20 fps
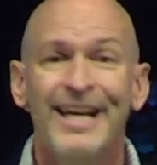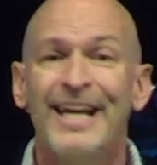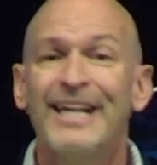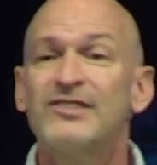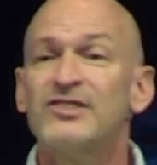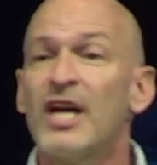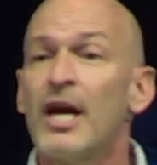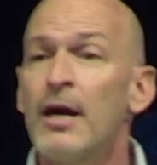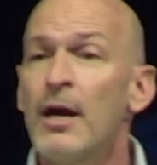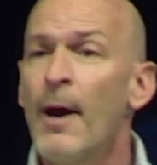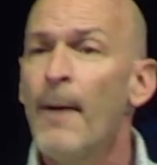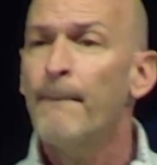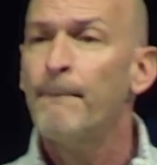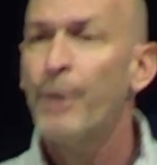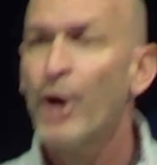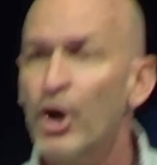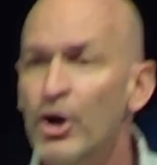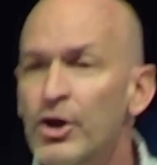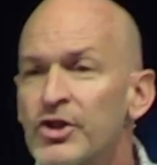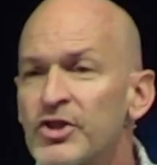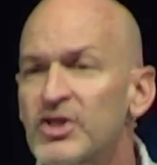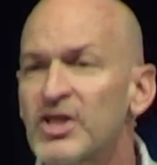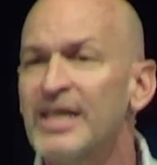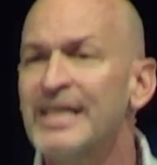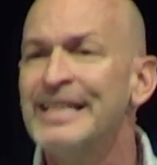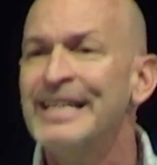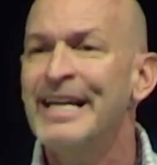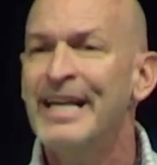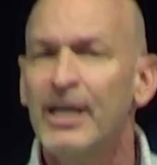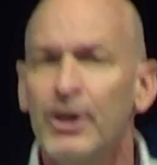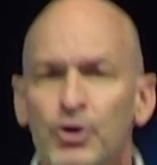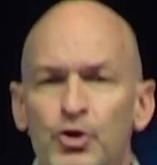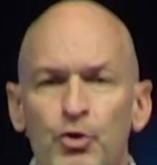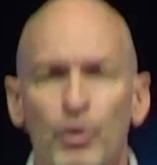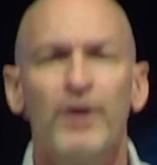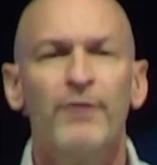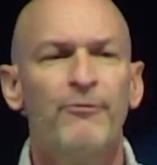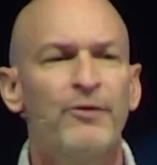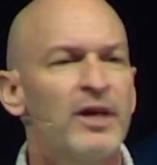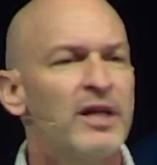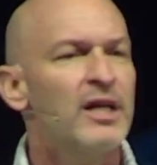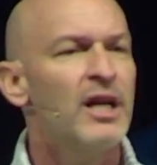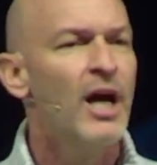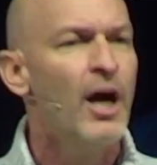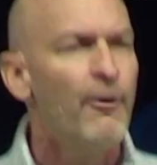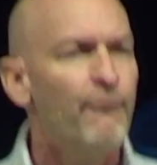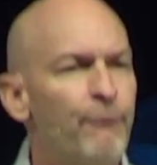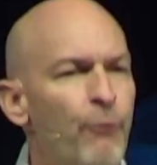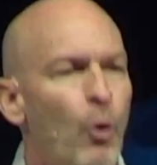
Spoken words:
It's a person-driven